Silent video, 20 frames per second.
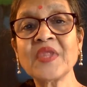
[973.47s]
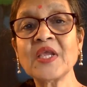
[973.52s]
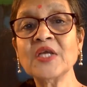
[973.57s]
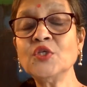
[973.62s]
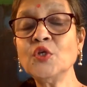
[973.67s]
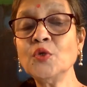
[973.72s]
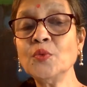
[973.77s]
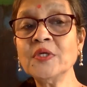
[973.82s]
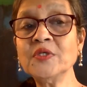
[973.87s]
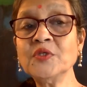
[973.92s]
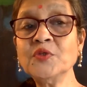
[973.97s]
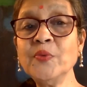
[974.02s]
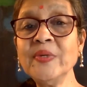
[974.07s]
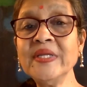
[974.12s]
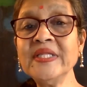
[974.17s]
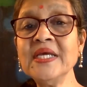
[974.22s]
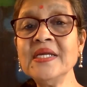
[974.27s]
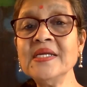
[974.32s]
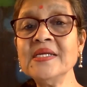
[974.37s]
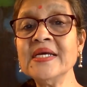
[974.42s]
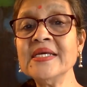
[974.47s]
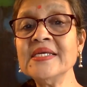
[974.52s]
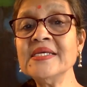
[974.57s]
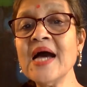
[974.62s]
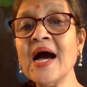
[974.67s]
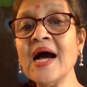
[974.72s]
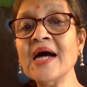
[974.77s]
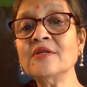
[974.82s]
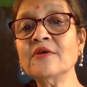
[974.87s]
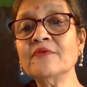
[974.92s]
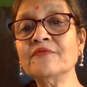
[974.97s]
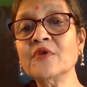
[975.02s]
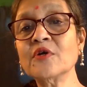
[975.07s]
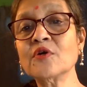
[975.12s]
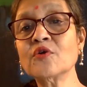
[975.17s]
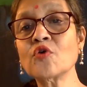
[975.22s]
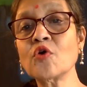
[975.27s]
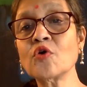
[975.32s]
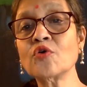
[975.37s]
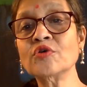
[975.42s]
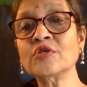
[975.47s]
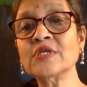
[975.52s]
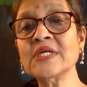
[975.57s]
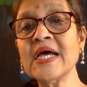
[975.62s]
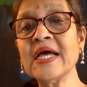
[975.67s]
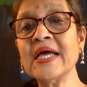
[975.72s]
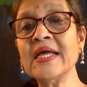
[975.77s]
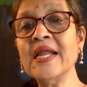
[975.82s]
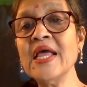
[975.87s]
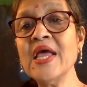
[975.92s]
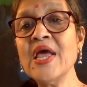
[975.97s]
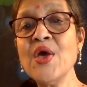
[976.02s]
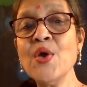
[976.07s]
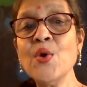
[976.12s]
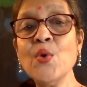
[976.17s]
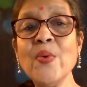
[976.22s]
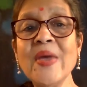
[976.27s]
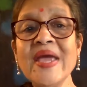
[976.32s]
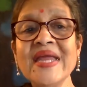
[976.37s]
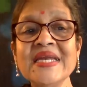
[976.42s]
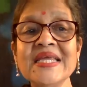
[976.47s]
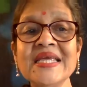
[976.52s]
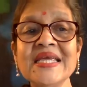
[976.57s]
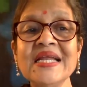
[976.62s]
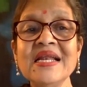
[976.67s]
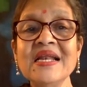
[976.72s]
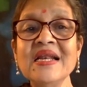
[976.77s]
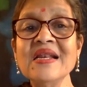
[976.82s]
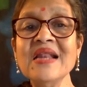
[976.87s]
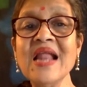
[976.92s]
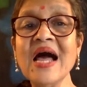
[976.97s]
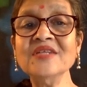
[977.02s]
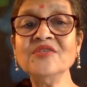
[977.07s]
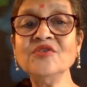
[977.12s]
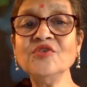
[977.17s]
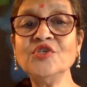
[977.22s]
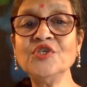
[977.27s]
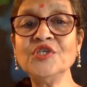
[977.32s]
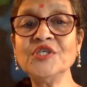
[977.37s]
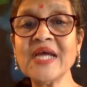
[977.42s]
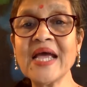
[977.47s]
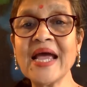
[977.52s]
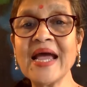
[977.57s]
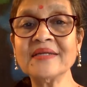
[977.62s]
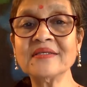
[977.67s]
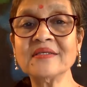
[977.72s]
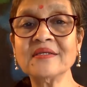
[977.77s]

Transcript: She was within a yard of the crocodile when he lunged at